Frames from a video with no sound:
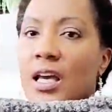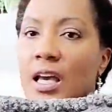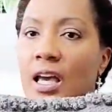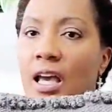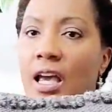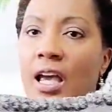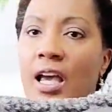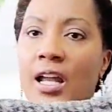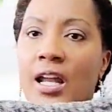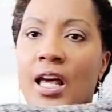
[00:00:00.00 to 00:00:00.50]

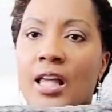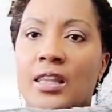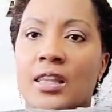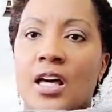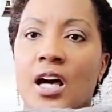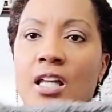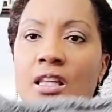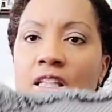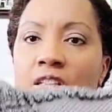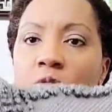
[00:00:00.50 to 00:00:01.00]
and I
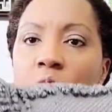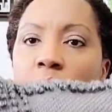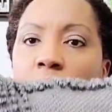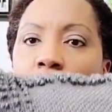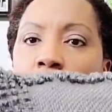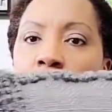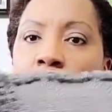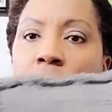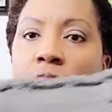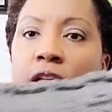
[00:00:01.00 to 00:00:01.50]
thought this would be
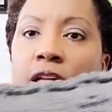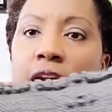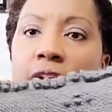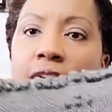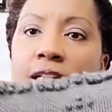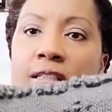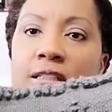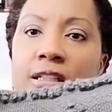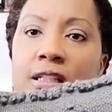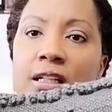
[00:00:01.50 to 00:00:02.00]
pretty
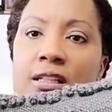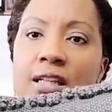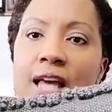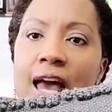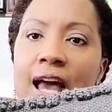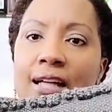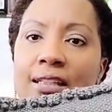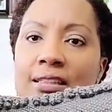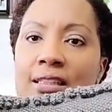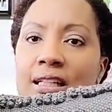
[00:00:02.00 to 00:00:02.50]
as an
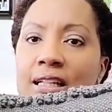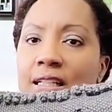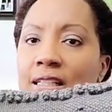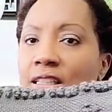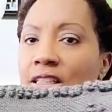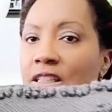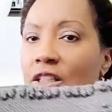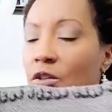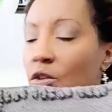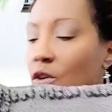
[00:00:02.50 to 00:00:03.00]
accent in the
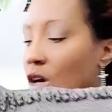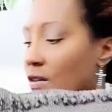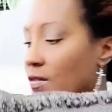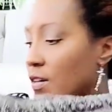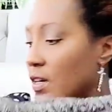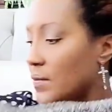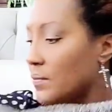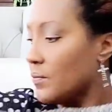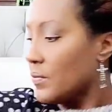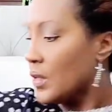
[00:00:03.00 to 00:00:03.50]
center of
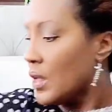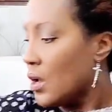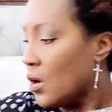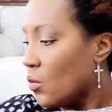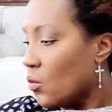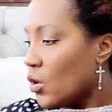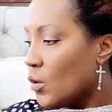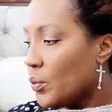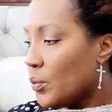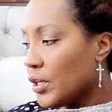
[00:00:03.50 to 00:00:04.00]
it.
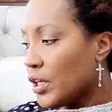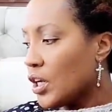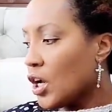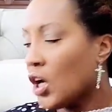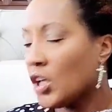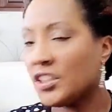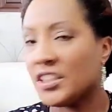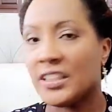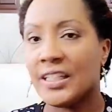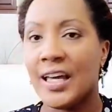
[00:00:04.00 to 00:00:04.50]
We'll put it
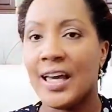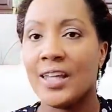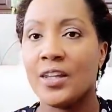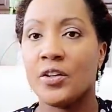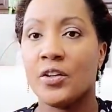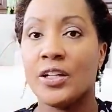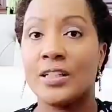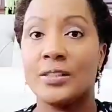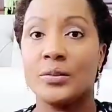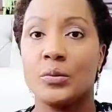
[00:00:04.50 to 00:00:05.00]
all together
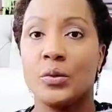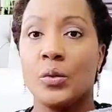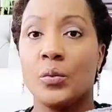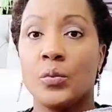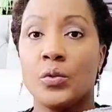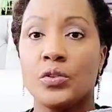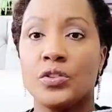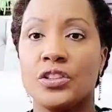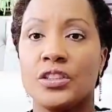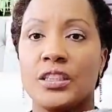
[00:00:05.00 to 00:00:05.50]
and
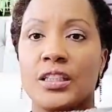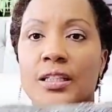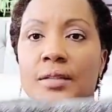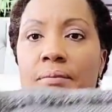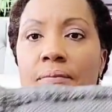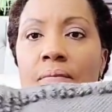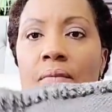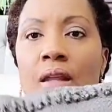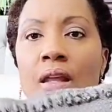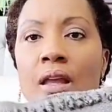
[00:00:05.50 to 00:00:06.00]
we'll
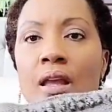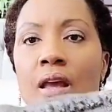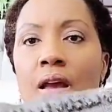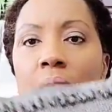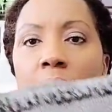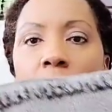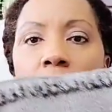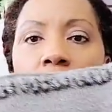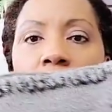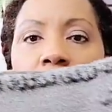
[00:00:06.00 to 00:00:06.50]
see.
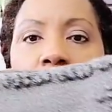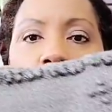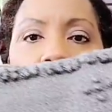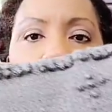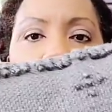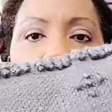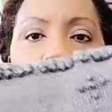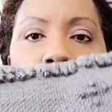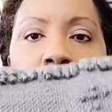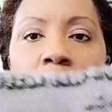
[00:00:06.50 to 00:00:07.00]
But so I
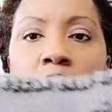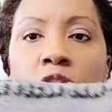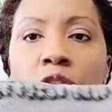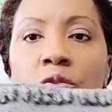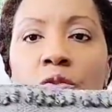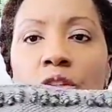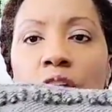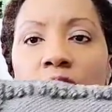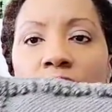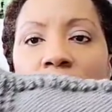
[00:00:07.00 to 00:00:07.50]
grabbed
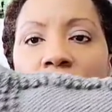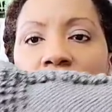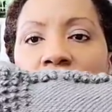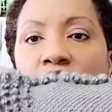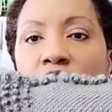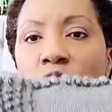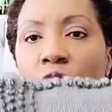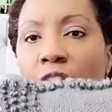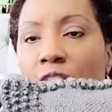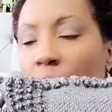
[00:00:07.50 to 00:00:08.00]
two of these
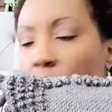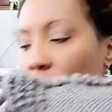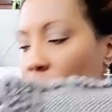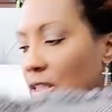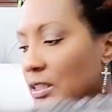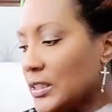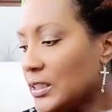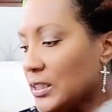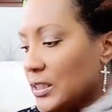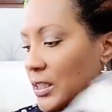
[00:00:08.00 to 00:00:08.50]
gray
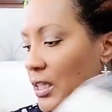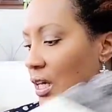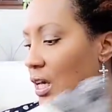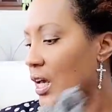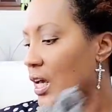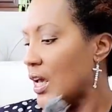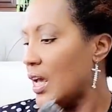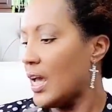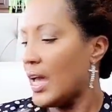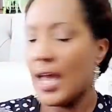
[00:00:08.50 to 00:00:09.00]
ones.
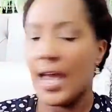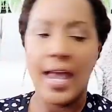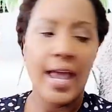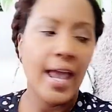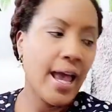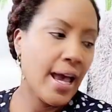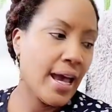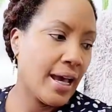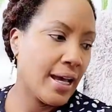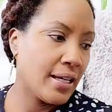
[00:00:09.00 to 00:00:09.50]

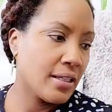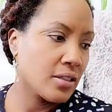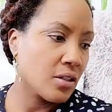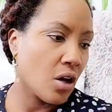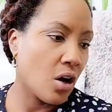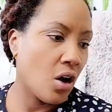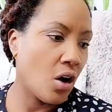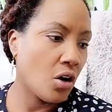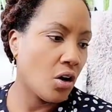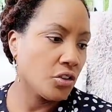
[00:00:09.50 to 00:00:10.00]
And
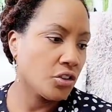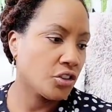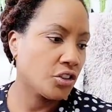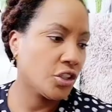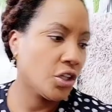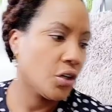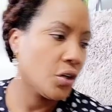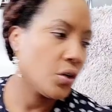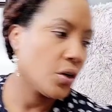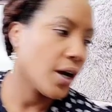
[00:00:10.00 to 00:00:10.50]

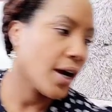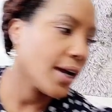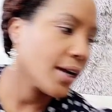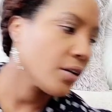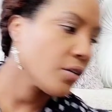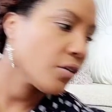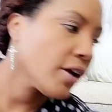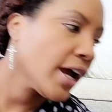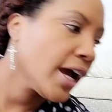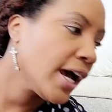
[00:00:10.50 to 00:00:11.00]
also I
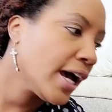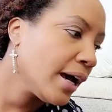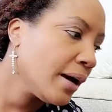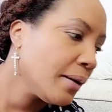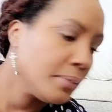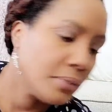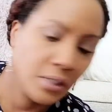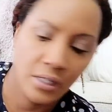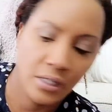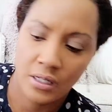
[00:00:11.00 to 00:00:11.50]

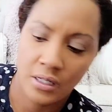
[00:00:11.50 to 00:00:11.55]
grabbed